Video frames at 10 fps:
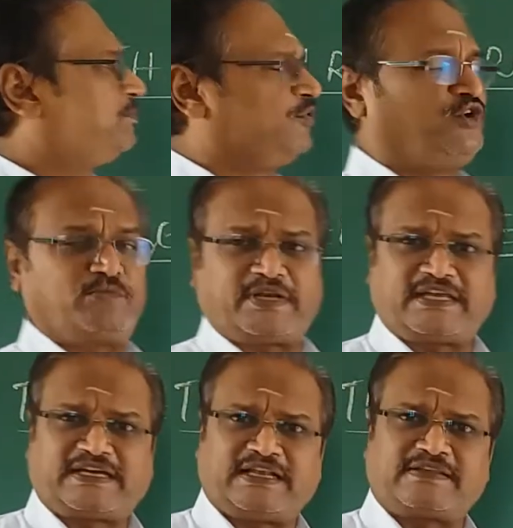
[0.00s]

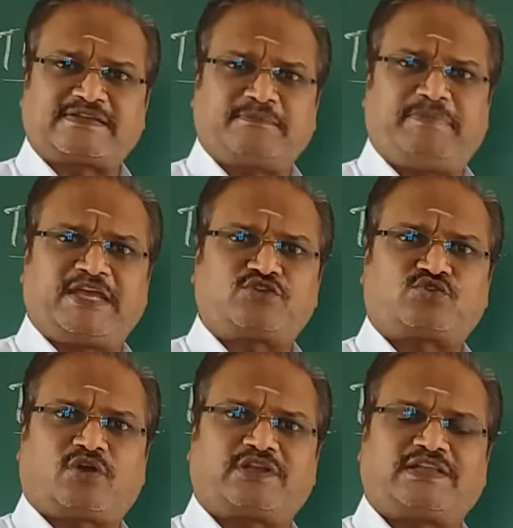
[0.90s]
numericals based
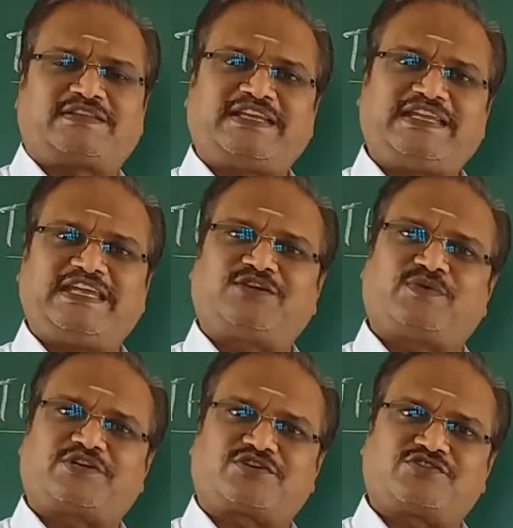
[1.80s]
on the three
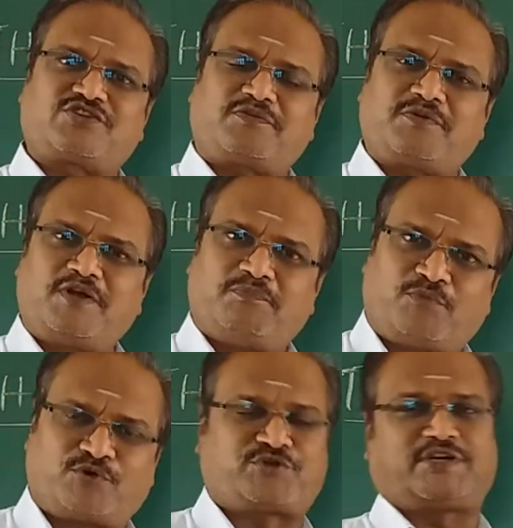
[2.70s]
equations of
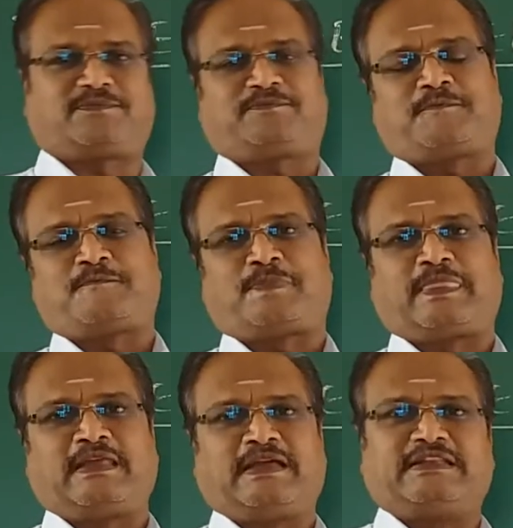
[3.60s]
motion.
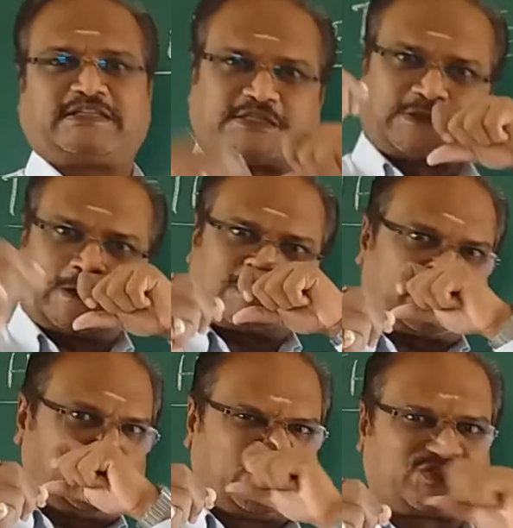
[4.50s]
This is also
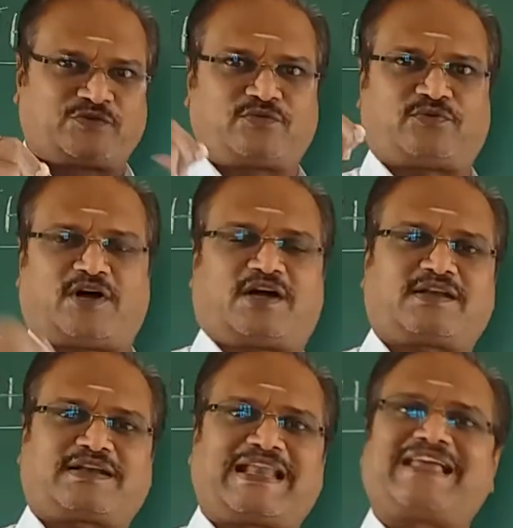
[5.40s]
useful
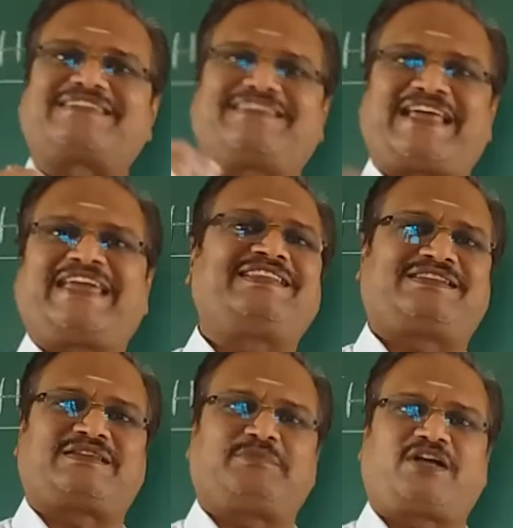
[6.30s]
for class
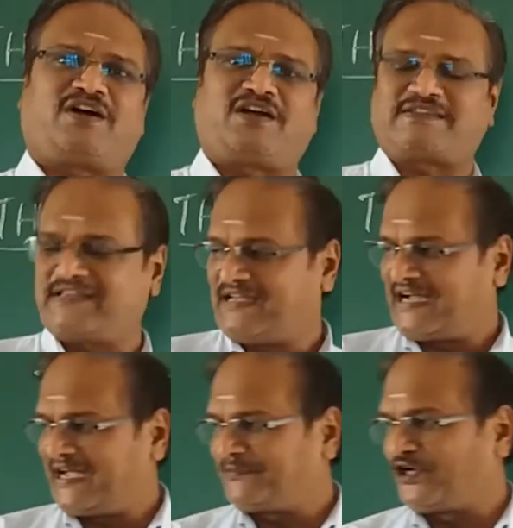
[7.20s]
9th because
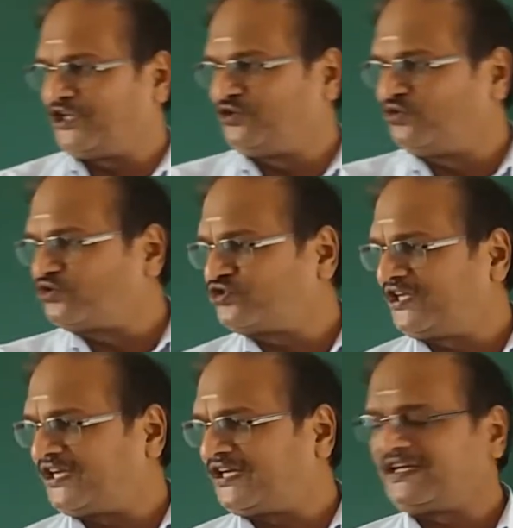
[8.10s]
I am going to use
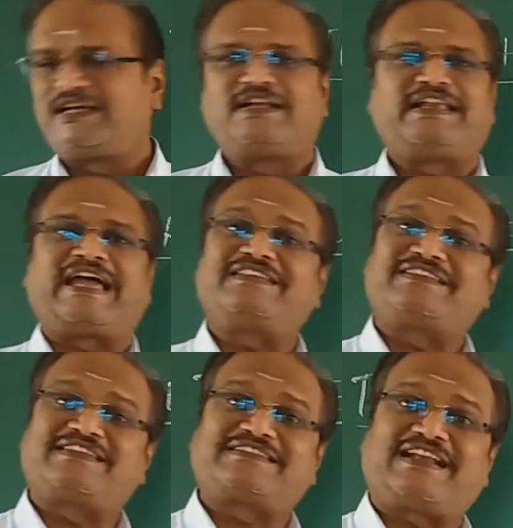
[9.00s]
the
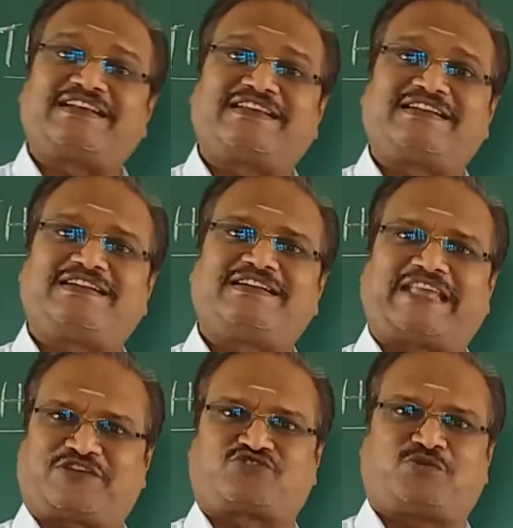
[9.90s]
9th standard
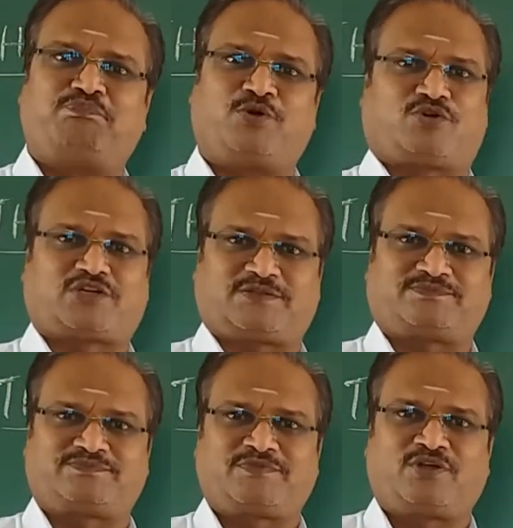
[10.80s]
textbook.
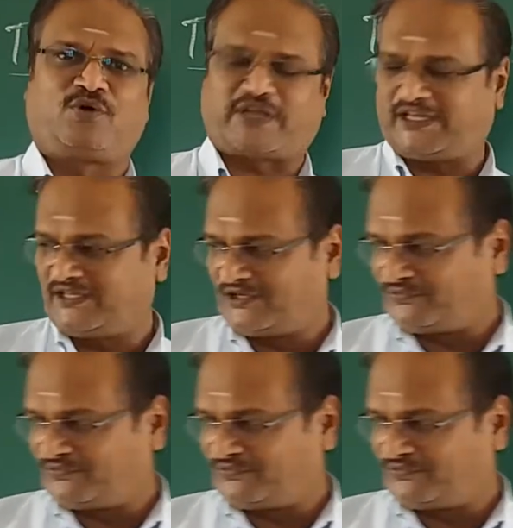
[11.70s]
Okay,